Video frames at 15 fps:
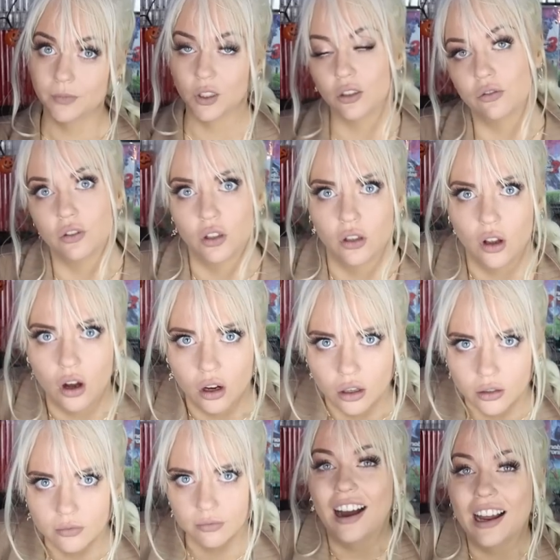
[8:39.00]
Not for
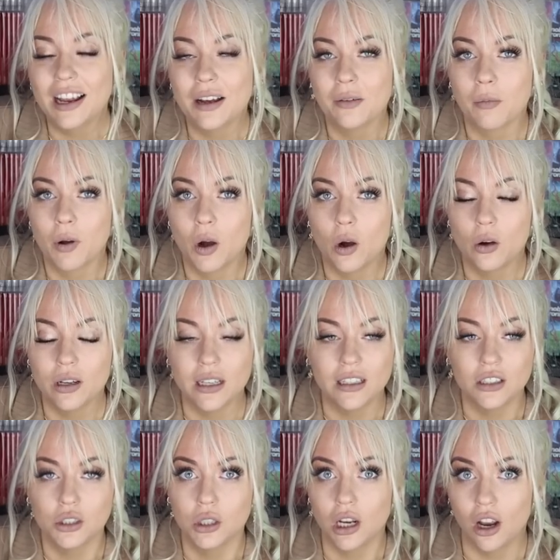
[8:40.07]
long. I am
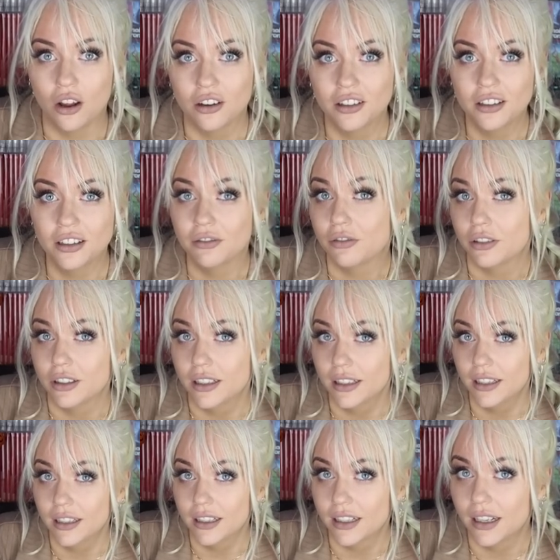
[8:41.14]
going to London for a,
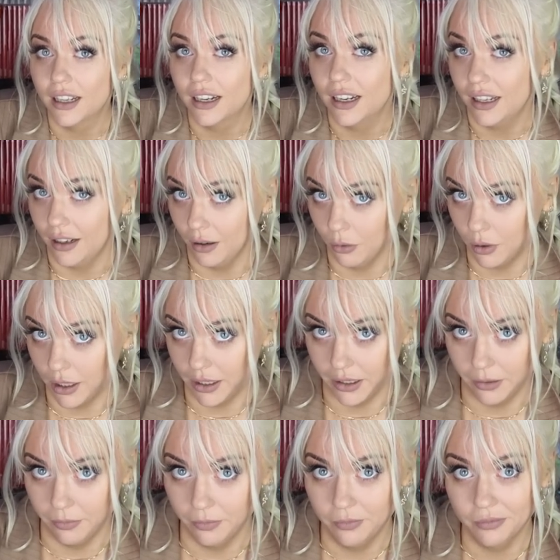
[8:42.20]
a little while.